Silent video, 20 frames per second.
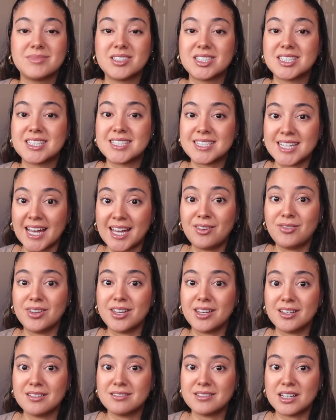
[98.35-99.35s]
save
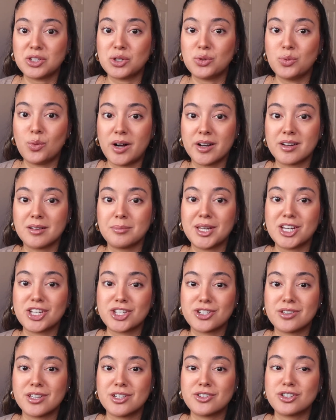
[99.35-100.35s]
it, and you want to make
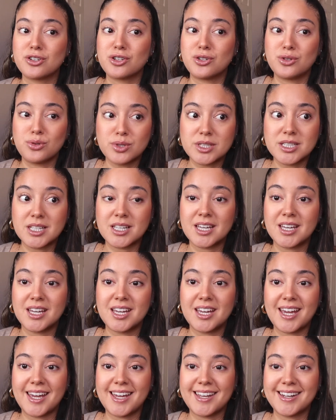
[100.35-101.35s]
sure that you're using
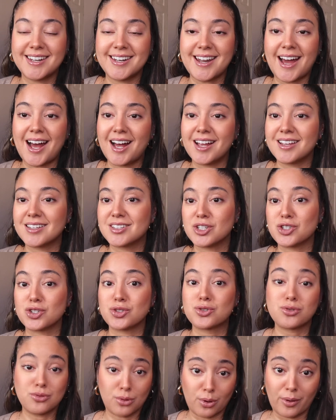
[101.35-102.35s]
it and not
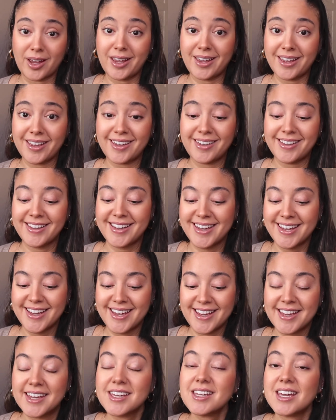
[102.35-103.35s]
destroying it.
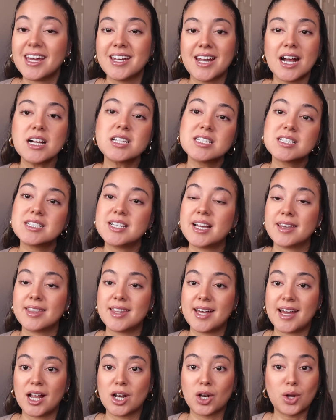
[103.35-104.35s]
And not to say
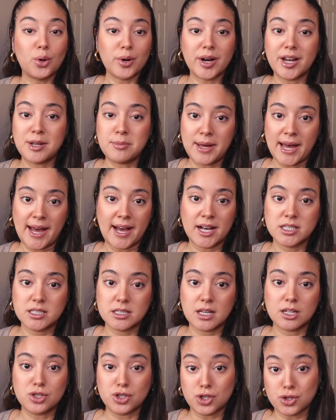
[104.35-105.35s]
that lower end bags
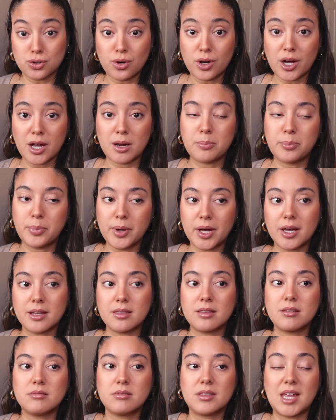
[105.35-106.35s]
get destroyed,
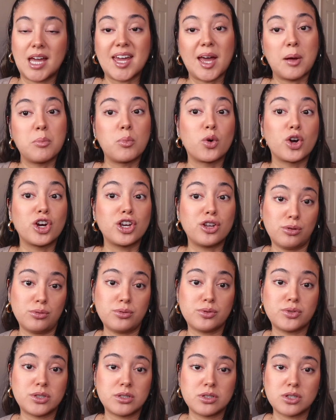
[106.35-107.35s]
but they get more
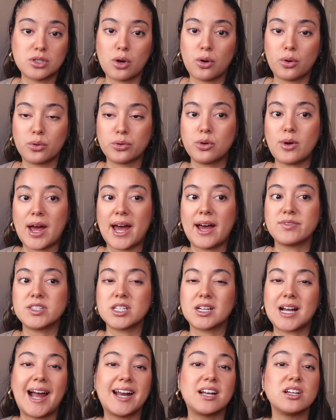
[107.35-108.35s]
use, so you have
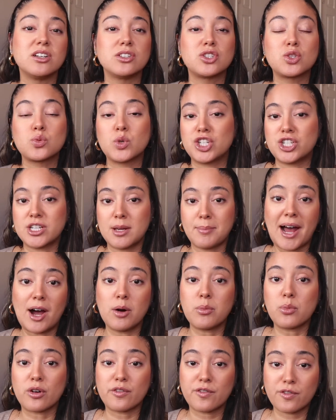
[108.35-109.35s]
to kind of switch them
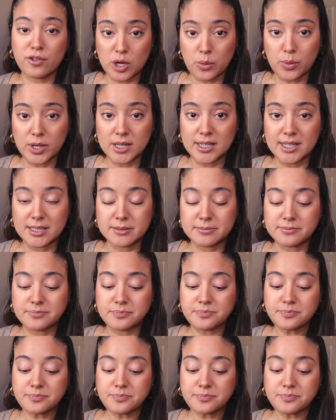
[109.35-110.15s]
out more frequently.